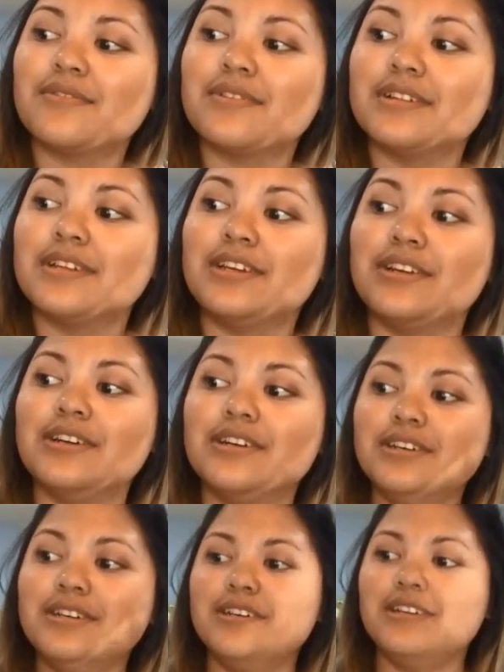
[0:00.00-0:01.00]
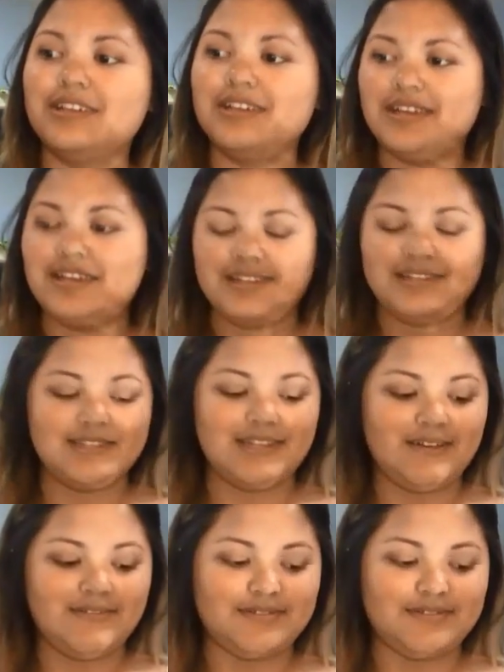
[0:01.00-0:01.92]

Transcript: really good stuff.